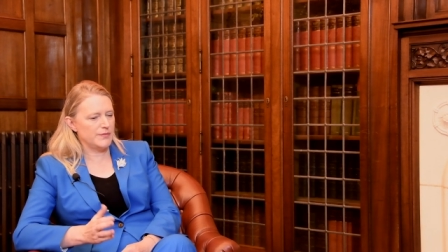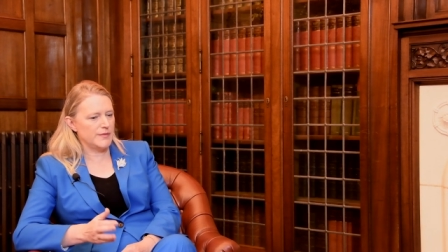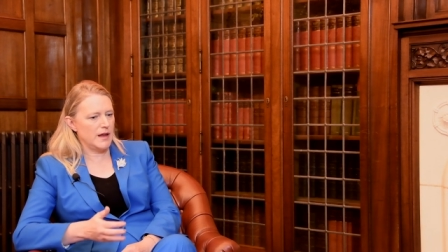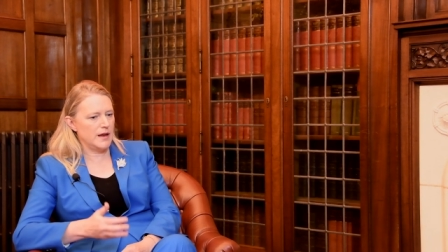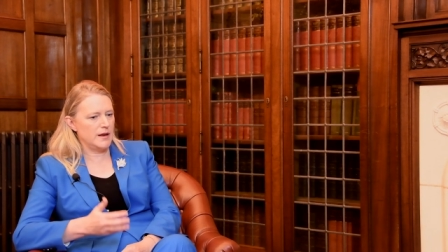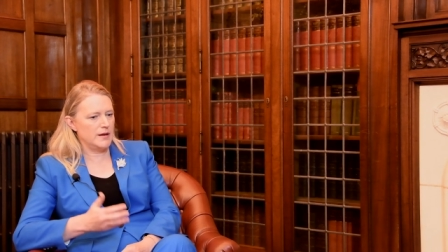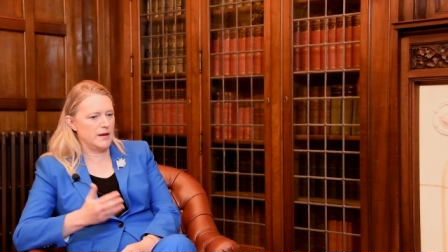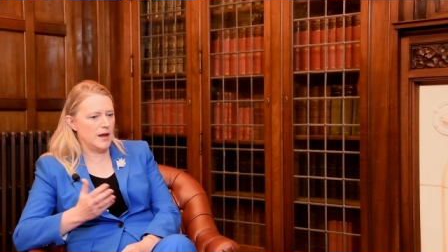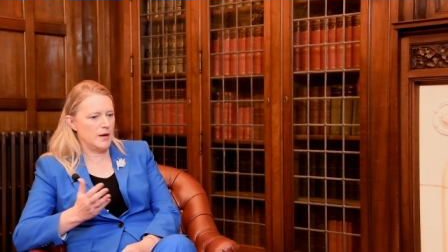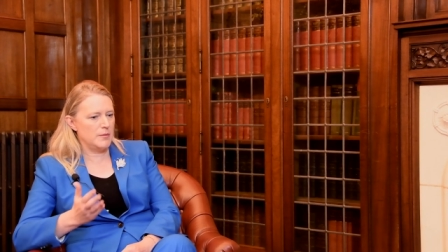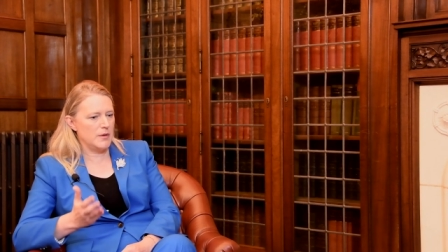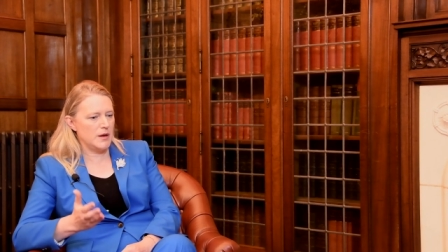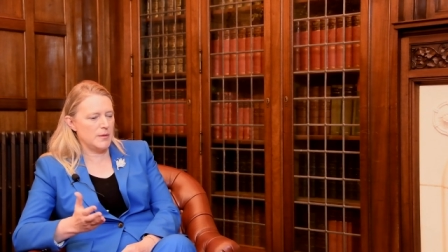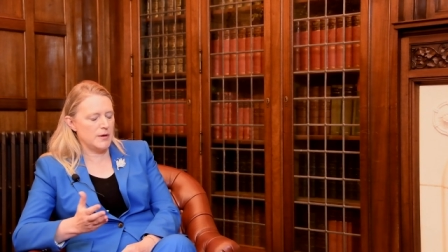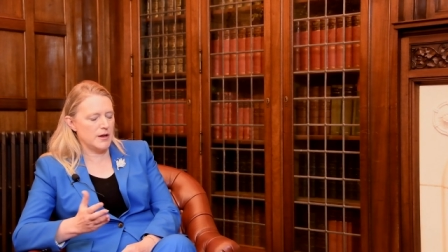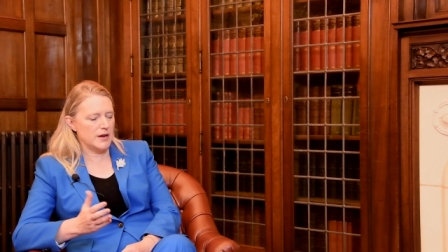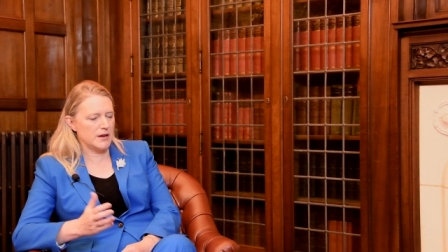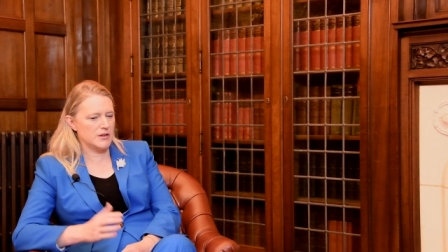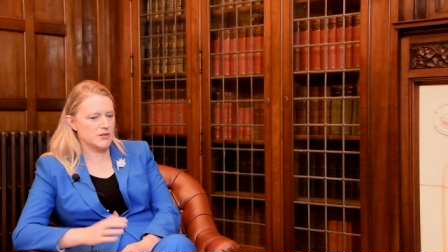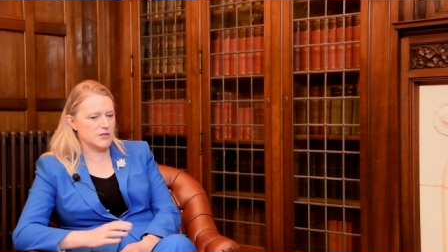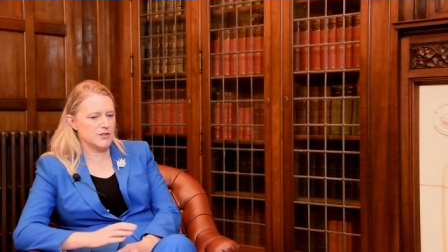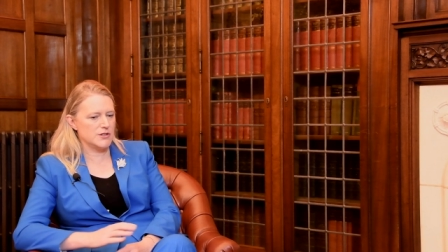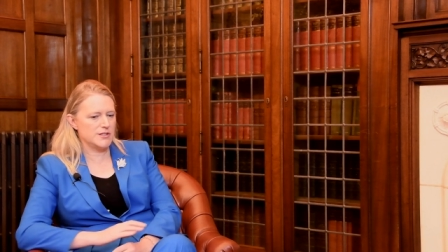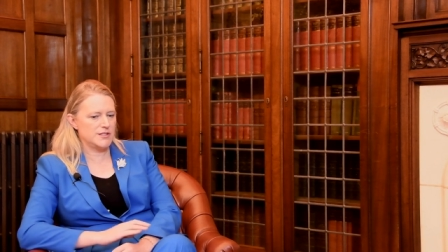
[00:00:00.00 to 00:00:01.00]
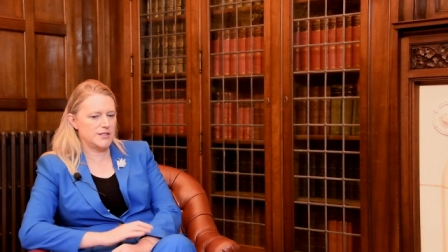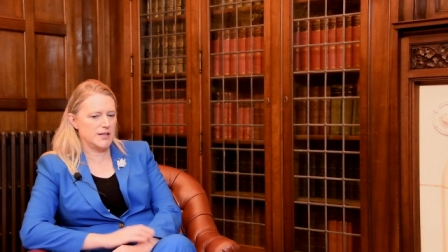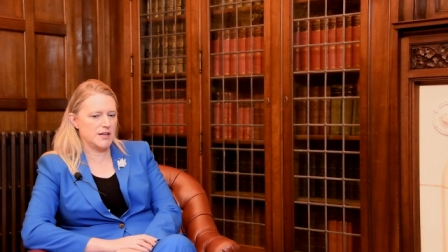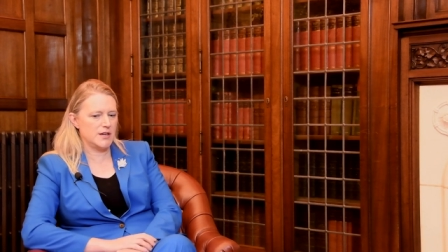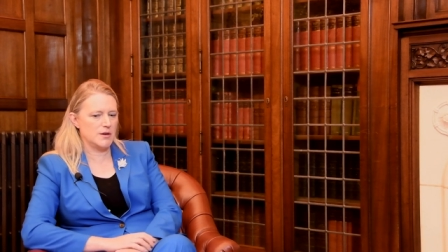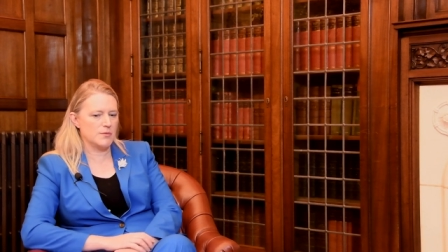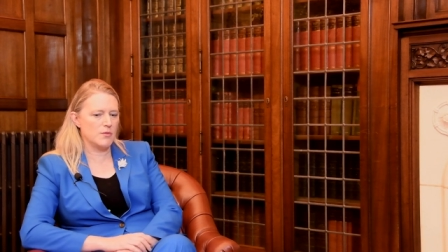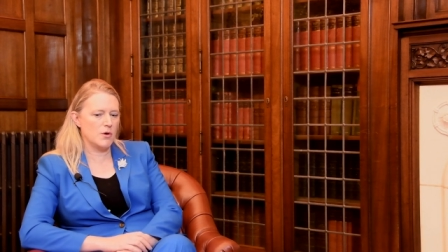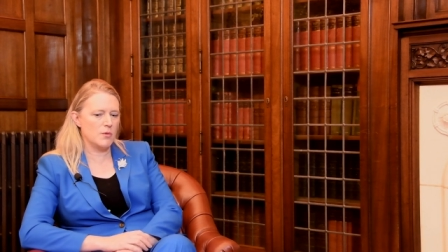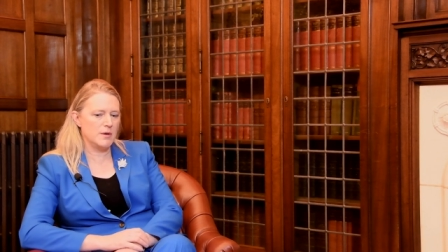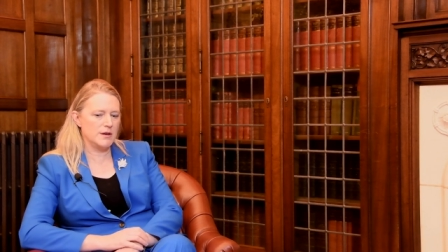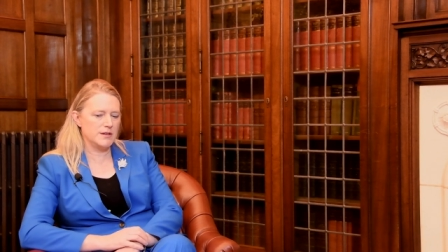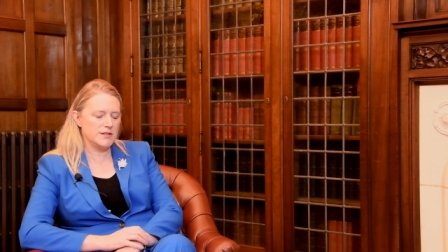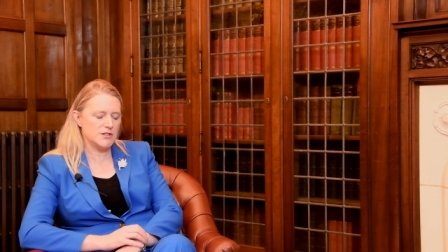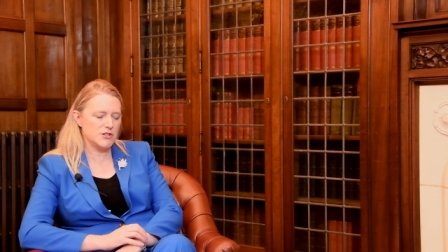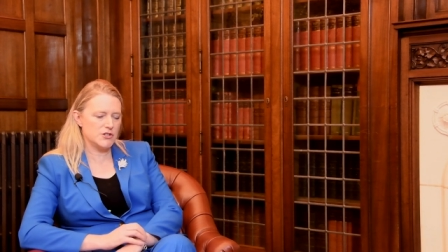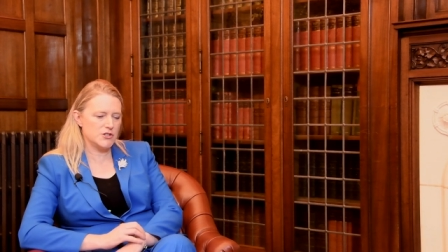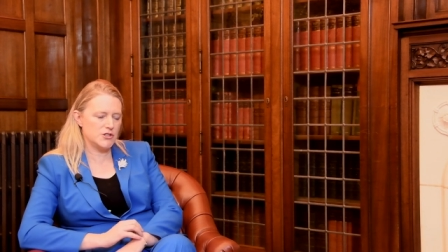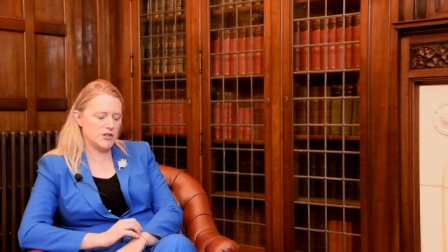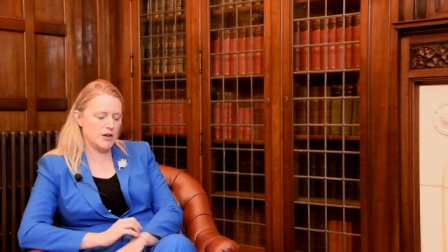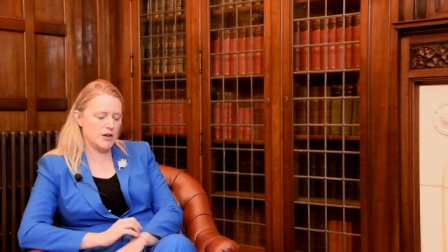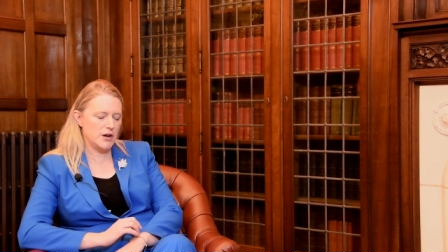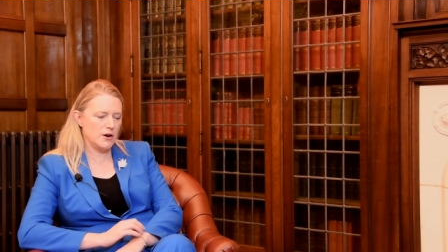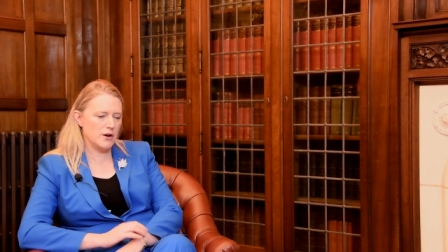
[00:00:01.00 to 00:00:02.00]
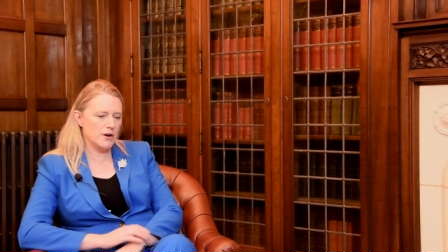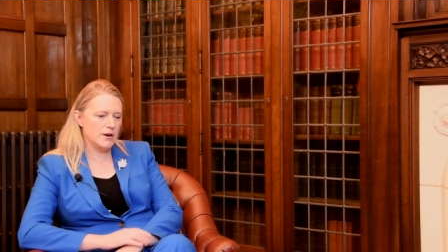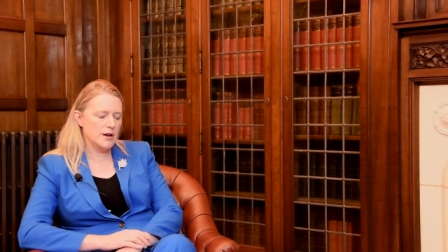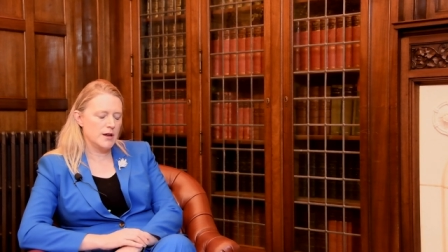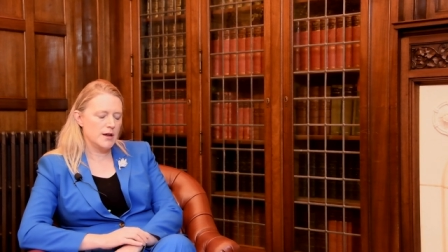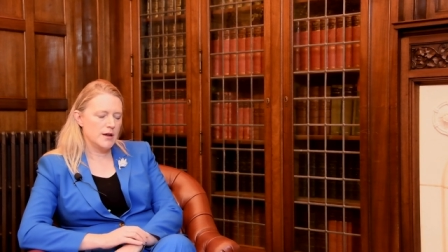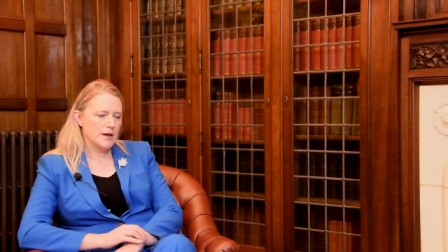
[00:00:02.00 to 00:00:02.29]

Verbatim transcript: And, and maybe I could just take a moment to share